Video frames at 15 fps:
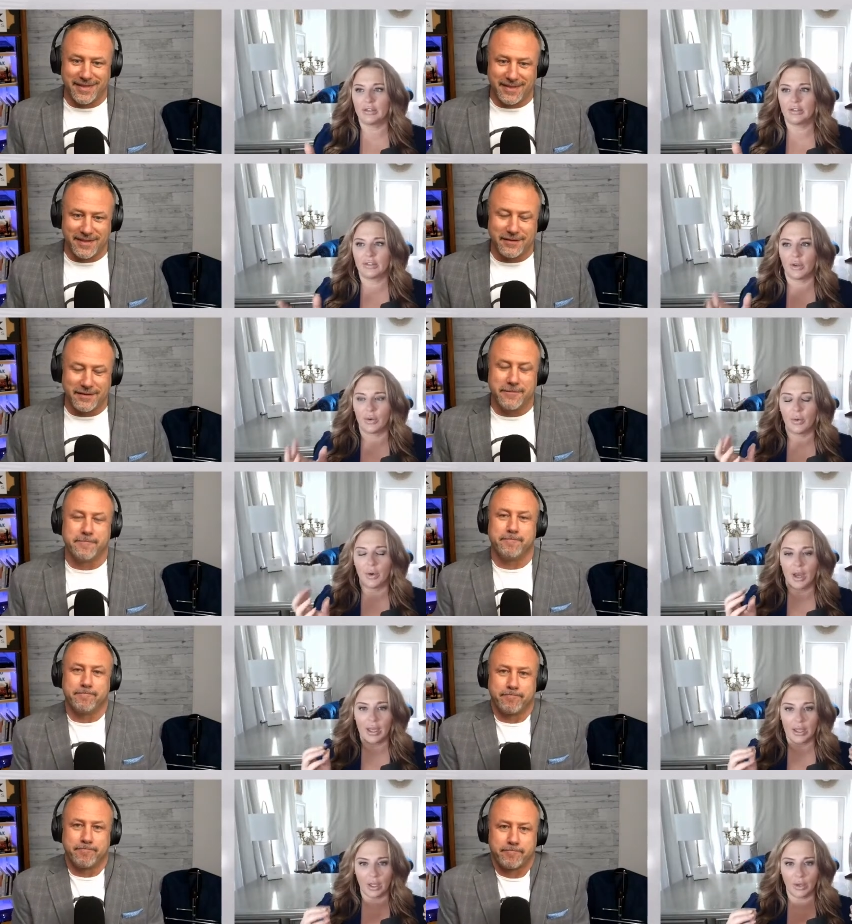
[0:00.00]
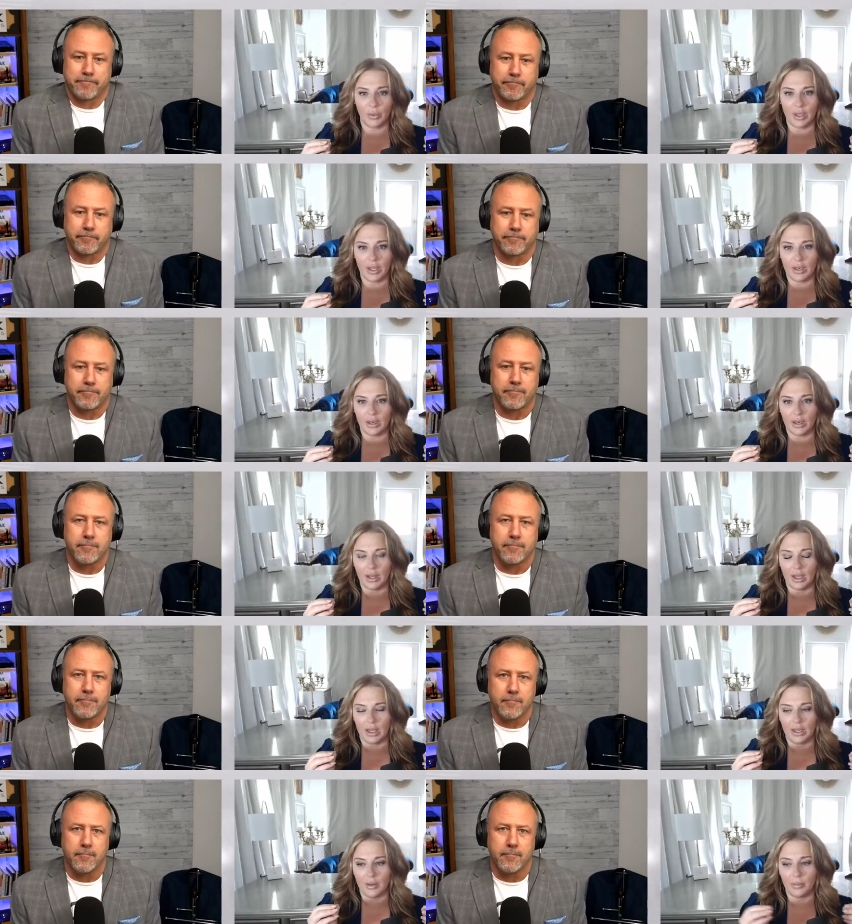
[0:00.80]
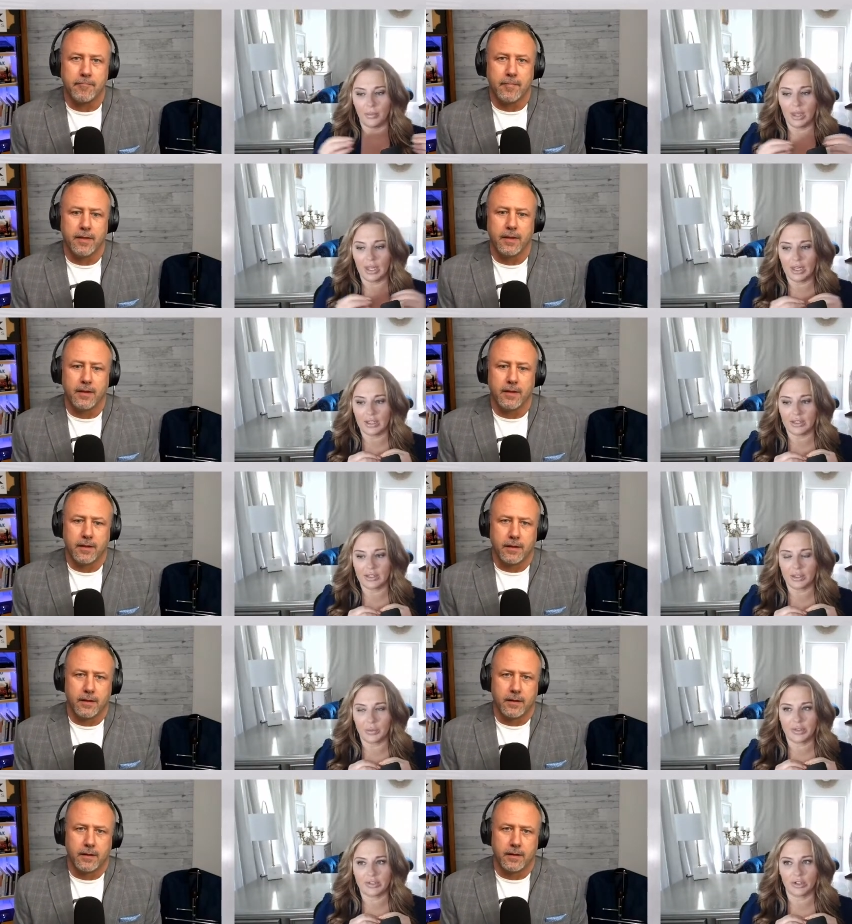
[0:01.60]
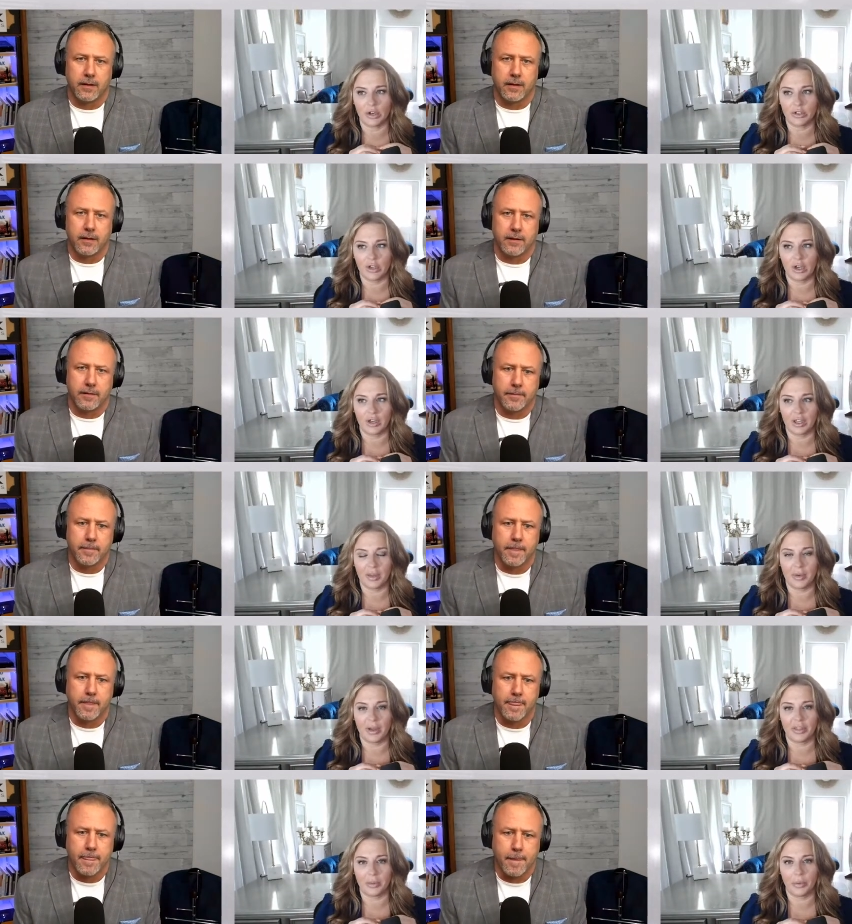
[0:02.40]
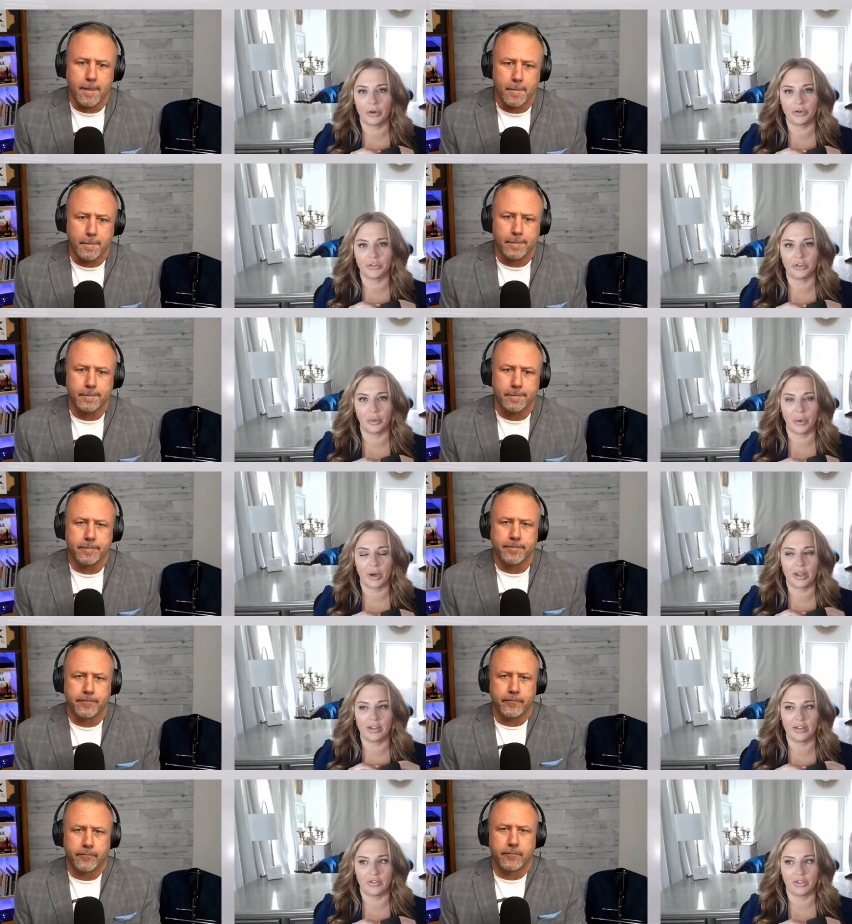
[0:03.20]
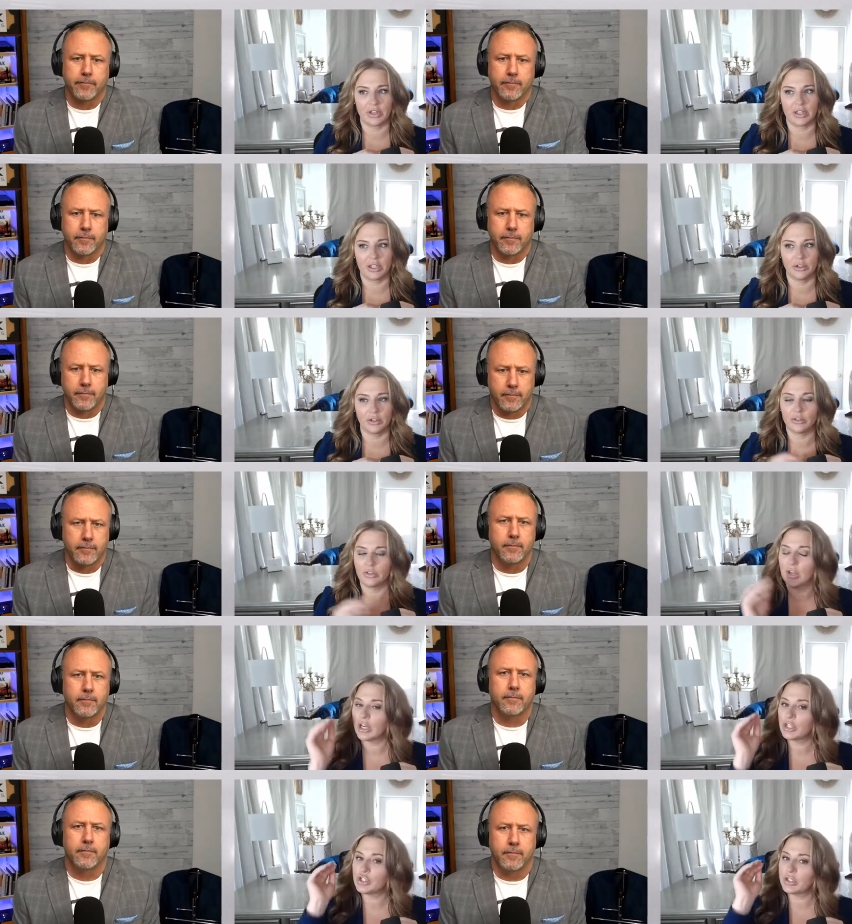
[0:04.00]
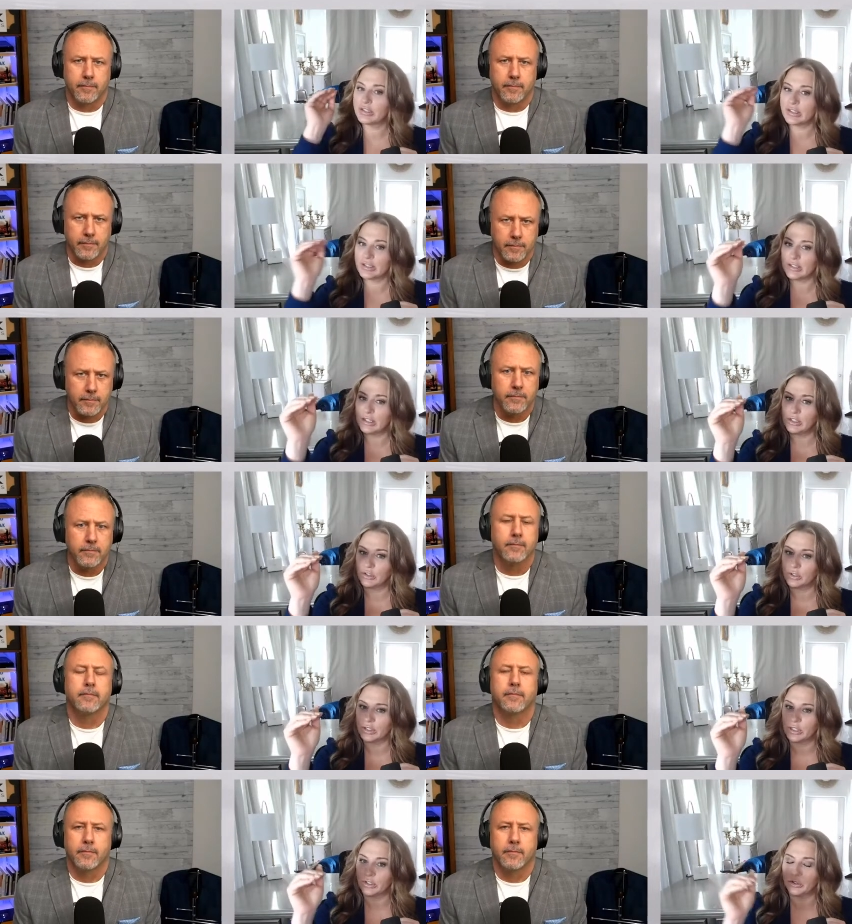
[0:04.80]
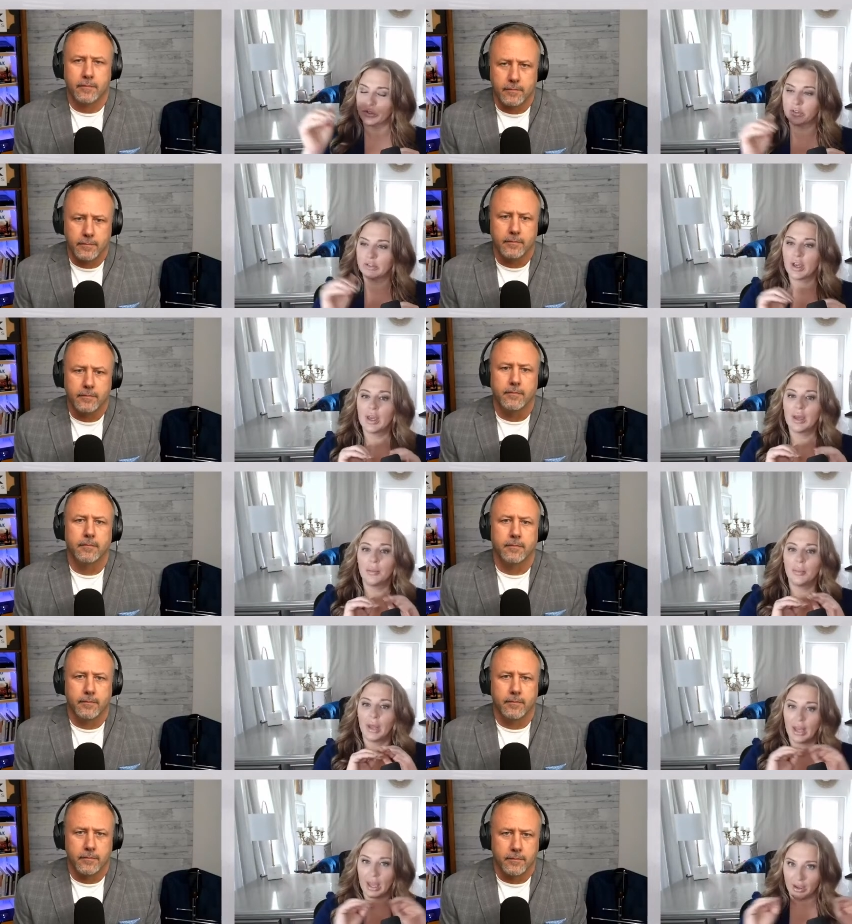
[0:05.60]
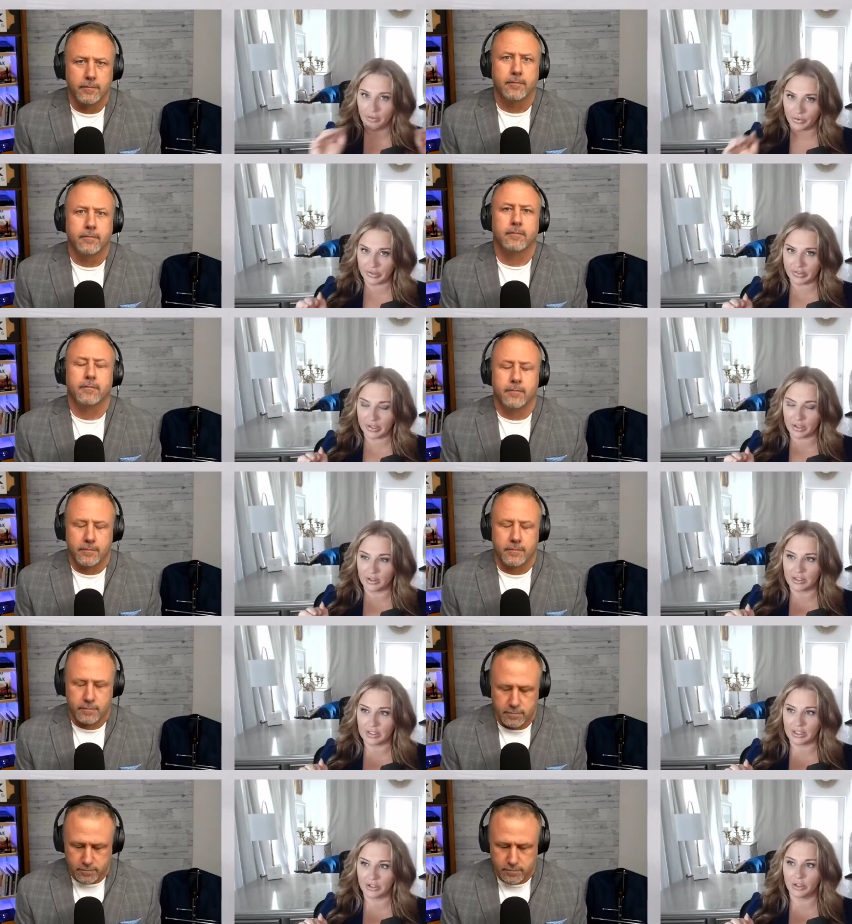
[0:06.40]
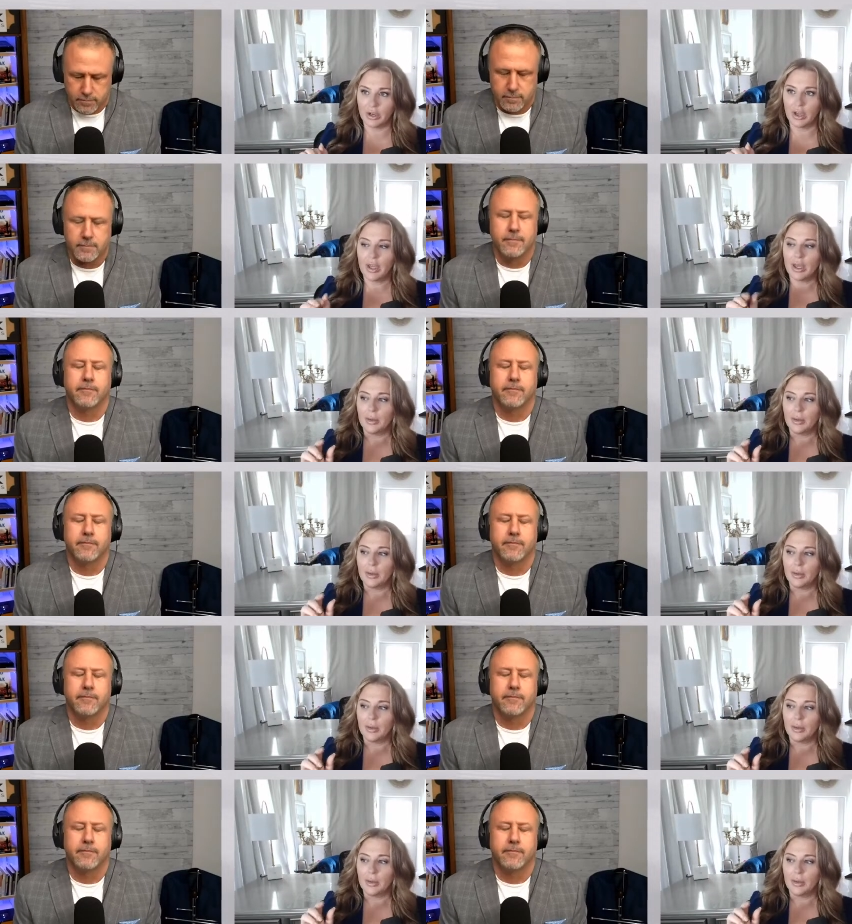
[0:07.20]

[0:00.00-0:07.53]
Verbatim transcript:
Speaker 1: So I go in and immediately we start talking about the personal brands of the leaders, not just the senior leaders, but every single leader.